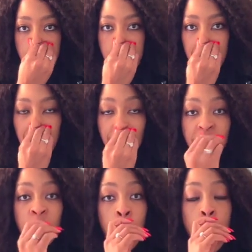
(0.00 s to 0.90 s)
He was
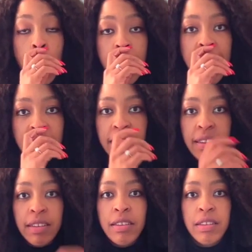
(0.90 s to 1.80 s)
in a car
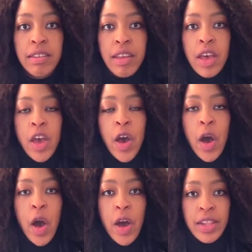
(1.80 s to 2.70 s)
accident
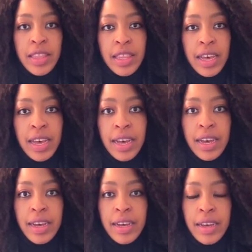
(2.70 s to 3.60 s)
on
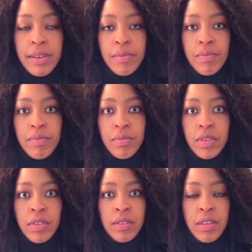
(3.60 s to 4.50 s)
the
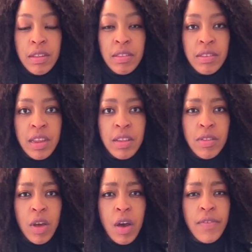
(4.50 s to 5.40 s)

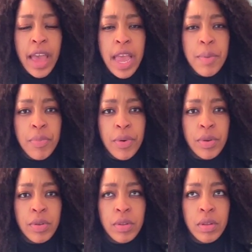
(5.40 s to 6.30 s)
16th of
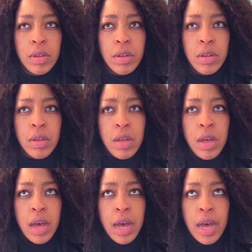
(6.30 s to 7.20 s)
April.
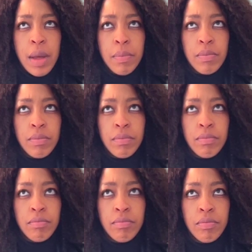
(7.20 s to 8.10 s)

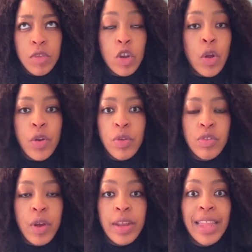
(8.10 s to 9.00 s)
The
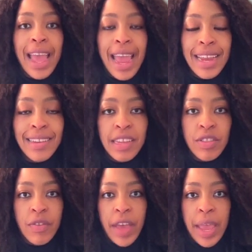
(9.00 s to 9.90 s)

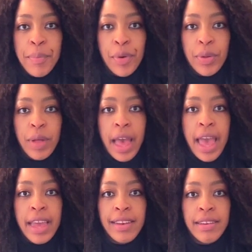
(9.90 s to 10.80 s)
18th of April,
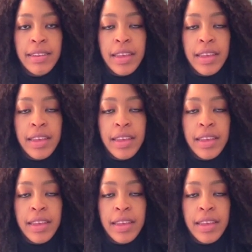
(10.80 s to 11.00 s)
and